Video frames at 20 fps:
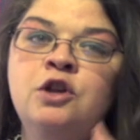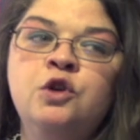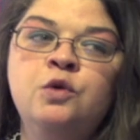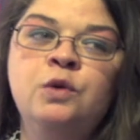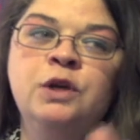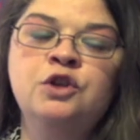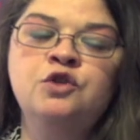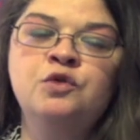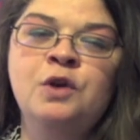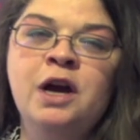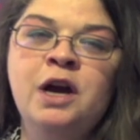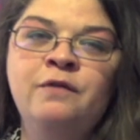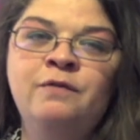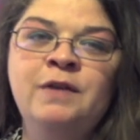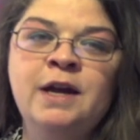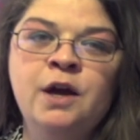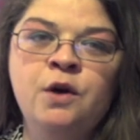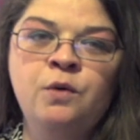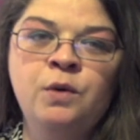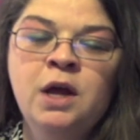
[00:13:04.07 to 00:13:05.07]
you can drive
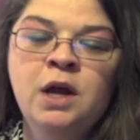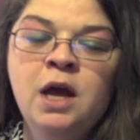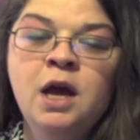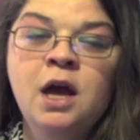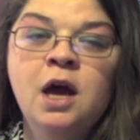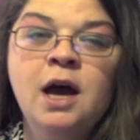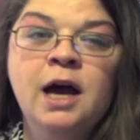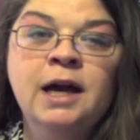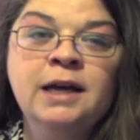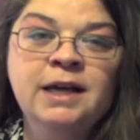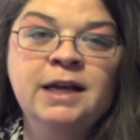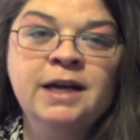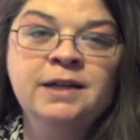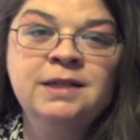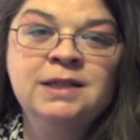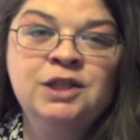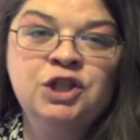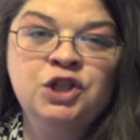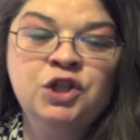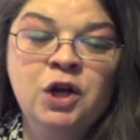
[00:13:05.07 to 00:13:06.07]
down
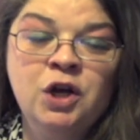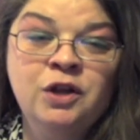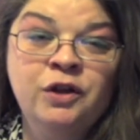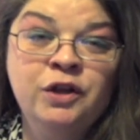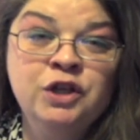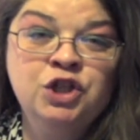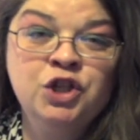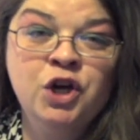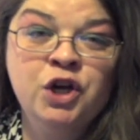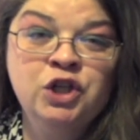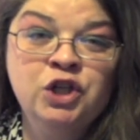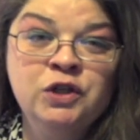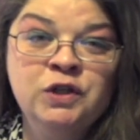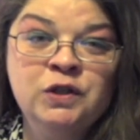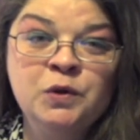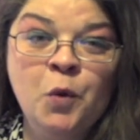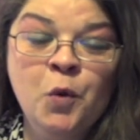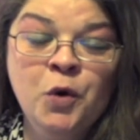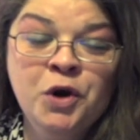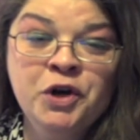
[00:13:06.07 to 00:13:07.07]
against the
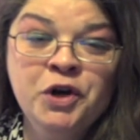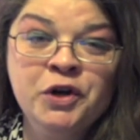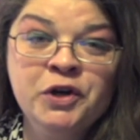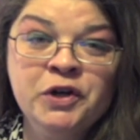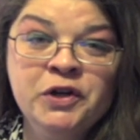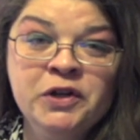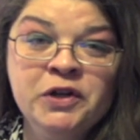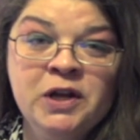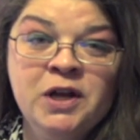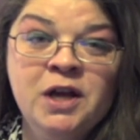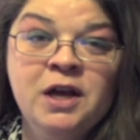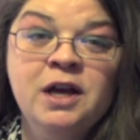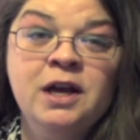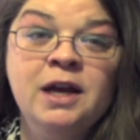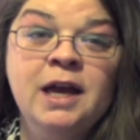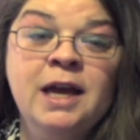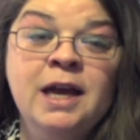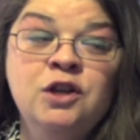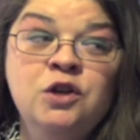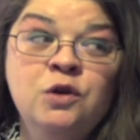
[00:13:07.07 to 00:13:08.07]
judge's order
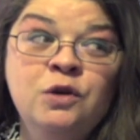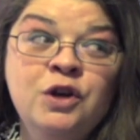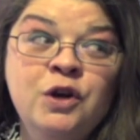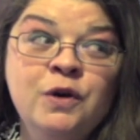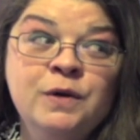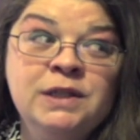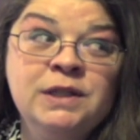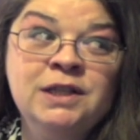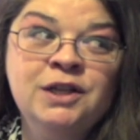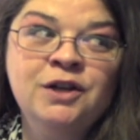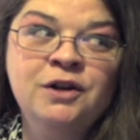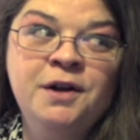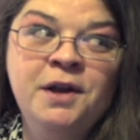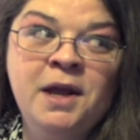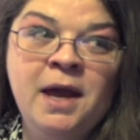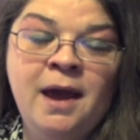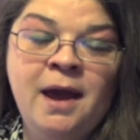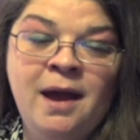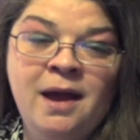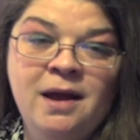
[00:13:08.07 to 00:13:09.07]
and you can go see your
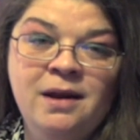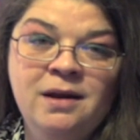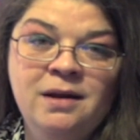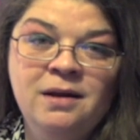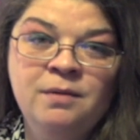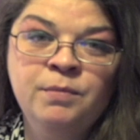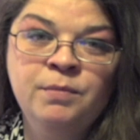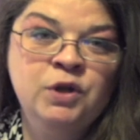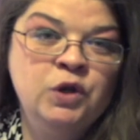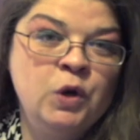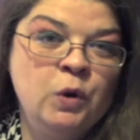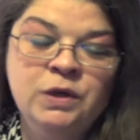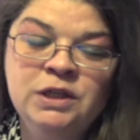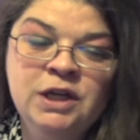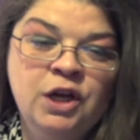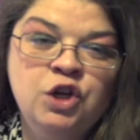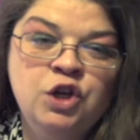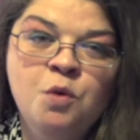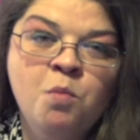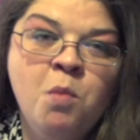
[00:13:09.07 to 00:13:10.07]
dad. But don't
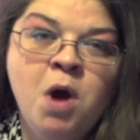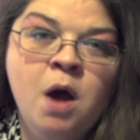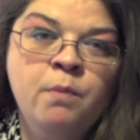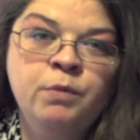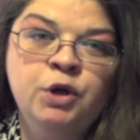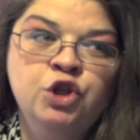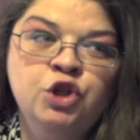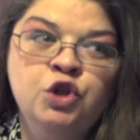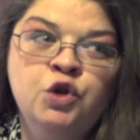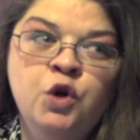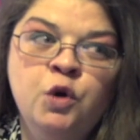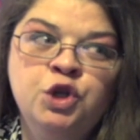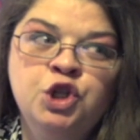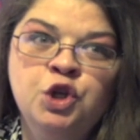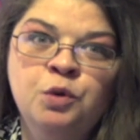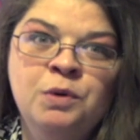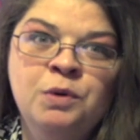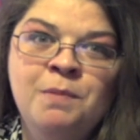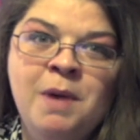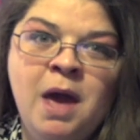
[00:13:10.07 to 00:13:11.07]
tell your mom because you know
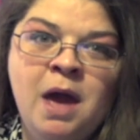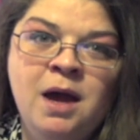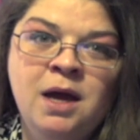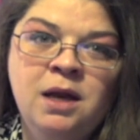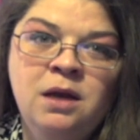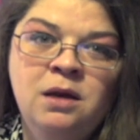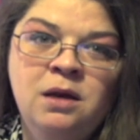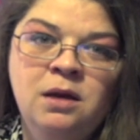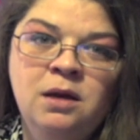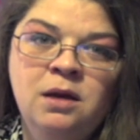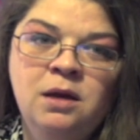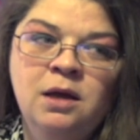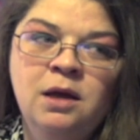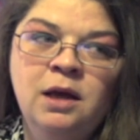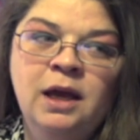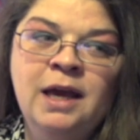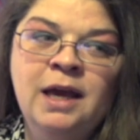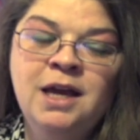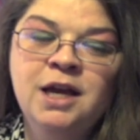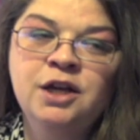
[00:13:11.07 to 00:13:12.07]
she'll be mad.
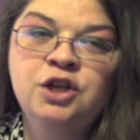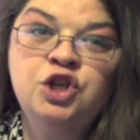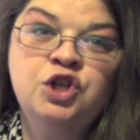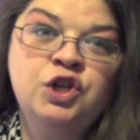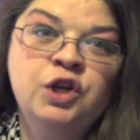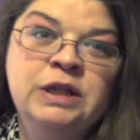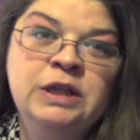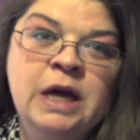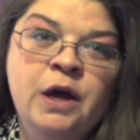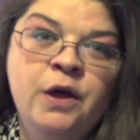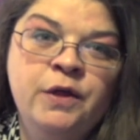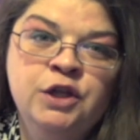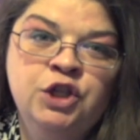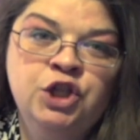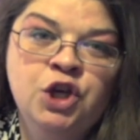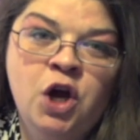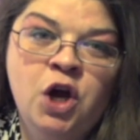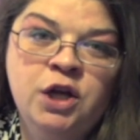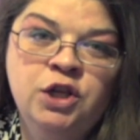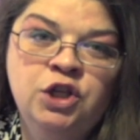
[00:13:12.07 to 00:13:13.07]
And she'll tell the
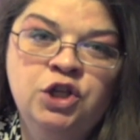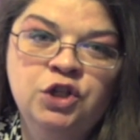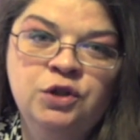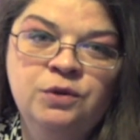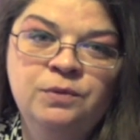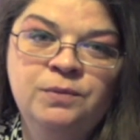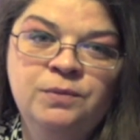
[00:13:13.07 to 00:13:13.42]
judge,